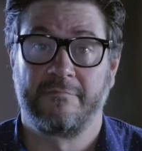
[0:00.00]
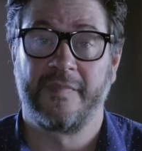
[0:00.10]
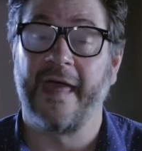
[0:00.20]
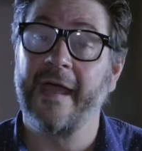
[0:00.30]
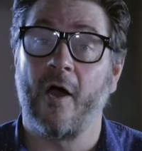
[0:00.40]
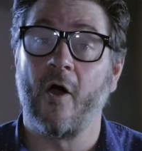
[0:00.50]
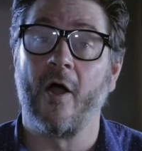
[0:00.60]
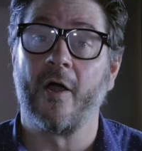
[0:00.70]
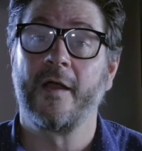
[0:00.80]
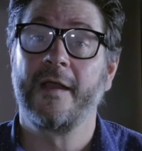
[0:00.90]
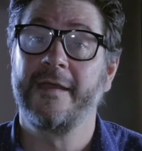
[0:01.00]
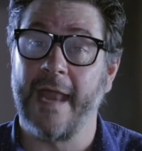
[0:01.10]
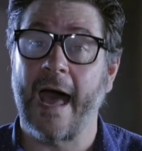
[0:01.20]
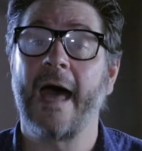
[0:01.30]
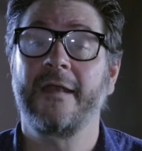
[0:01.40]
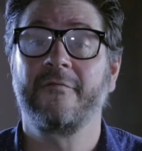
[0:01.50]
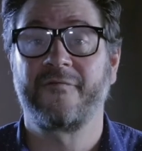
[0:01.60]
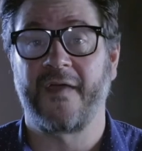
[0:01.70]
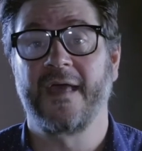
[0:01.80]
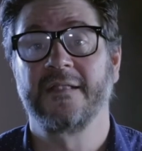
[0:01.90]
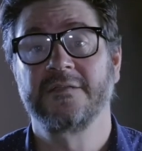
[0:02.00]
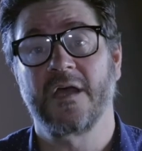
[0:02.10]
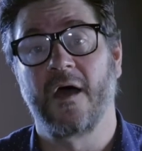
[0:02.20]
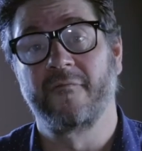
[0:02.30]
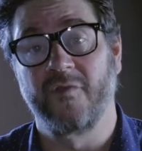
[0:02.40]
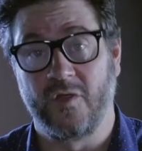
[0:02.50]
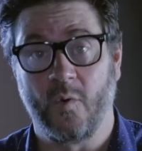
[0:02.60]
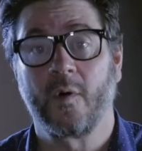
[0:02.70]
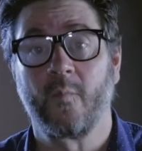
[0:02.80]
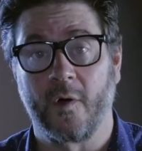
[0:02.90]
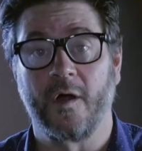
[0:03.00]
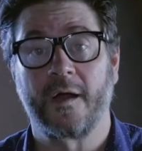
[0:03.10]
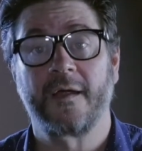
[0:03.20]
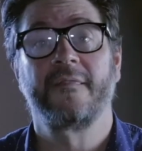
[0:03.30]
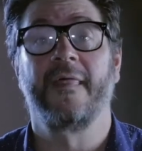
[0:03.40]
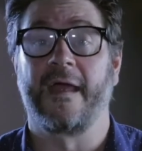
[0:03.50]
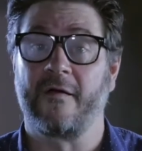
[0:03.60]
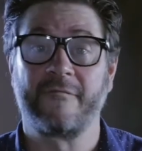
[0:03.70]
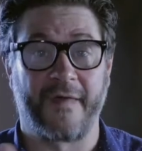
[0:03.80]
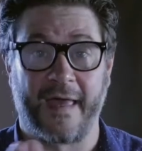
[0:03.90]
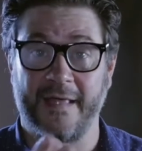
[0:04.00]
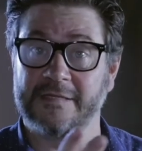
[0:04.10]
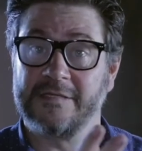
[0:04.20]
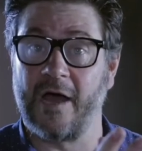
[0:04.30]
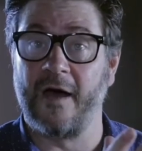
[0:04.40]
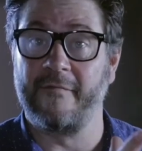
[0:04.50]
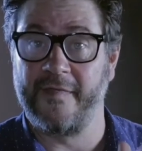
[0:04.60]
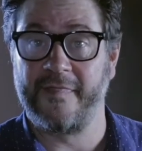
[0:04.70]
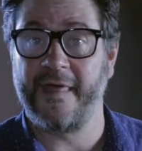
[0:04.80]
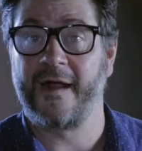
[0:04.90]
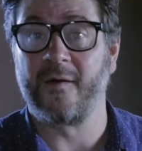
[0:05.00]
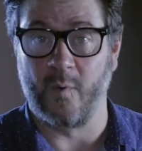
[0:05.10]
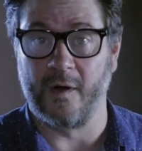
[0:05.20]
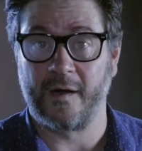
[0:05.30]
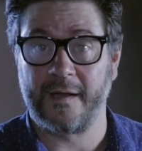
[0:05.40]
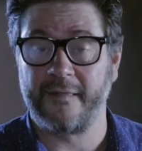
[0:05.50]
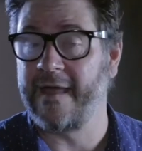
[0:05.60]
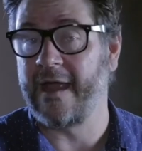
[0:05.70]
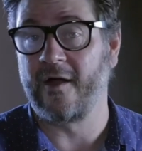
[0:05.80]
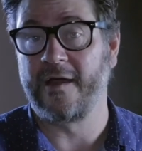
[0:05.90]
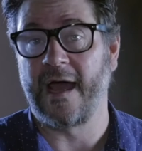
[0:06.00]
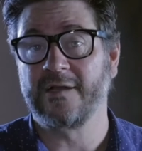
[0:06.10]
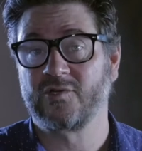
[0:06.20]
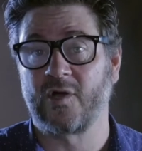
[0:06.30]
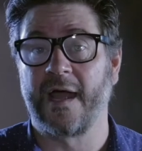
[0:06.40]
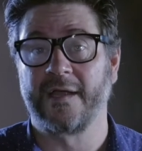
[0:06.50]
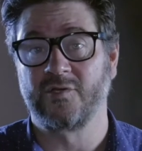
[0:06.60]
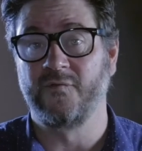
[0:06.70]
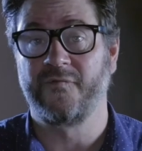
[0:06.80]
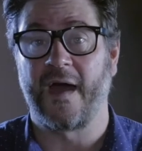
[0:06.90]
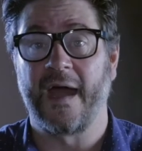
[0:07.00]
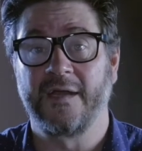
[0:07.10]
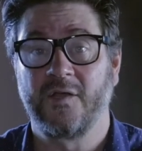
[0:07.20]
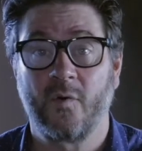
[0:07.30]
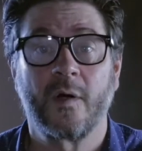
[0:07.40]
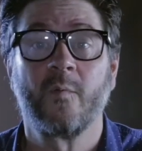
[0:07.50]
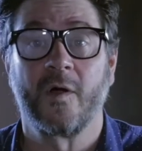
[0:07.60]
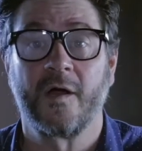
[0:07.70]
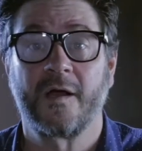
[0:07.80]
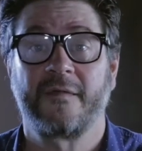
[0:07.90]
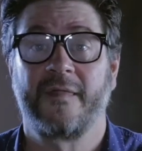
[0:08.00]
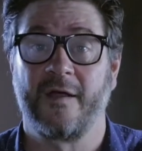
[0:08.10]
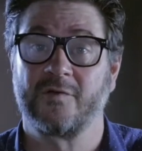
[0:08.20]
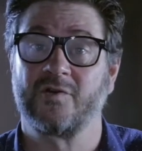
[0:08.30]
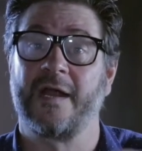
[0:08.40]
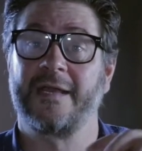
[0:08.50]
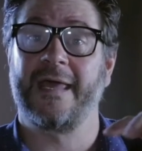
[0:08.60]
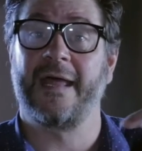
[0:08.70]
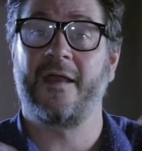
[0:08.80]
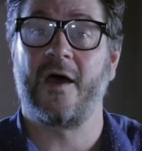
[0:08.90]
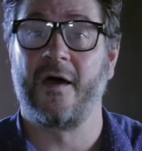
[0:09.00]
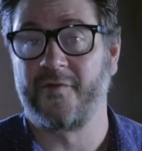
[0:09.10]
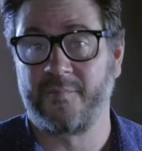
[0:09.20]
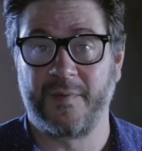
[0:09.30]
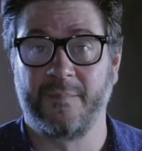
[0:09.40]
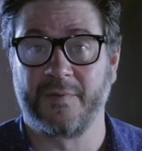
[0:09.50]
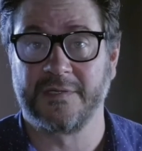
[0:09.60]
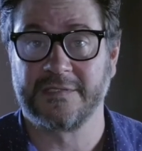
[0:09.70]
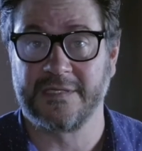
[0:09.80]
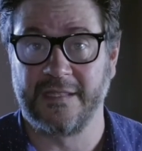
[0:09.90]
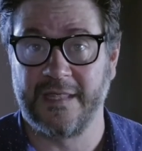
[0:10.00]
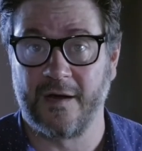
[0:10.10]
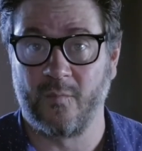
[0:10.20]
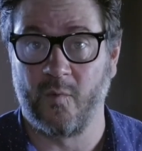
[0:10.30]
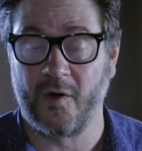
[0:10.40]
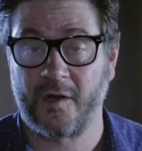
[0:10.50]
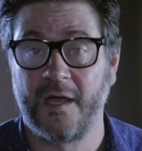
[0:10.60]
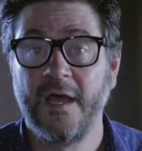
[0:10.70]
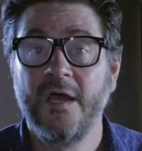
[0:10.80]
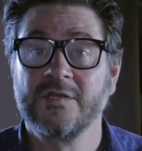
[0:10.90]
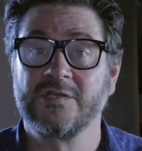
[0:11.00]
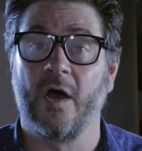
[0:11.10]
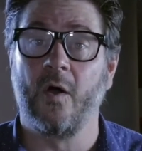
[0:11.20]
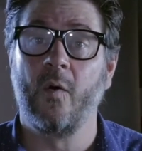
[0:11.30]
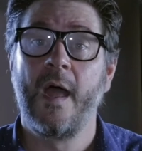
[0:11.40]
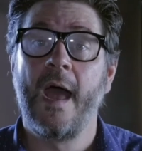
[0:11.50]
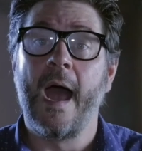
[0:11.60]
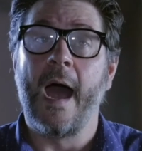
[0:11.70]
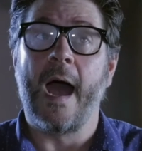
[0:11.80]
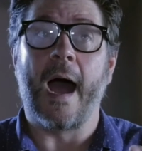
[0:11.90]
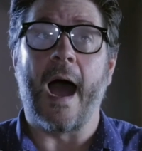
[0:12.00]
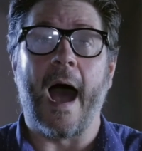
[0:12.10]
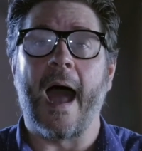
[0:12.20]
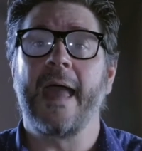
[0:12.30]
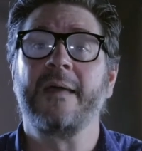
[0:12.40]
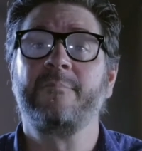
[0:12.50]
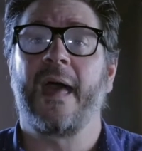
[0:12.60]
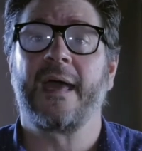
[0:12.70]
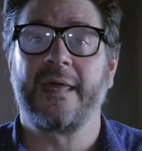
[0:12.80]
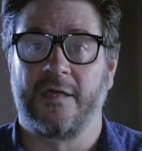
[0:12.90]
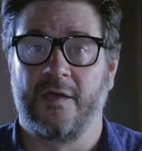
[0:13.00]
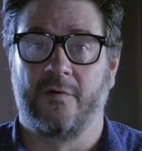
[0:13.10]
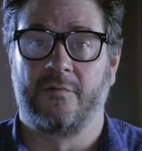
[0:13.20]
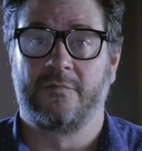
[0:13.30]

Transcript: They are not fans of your work. They are fans of their work. They are not trying to find your work. They are trying to get other people to see their work. So I am begging you,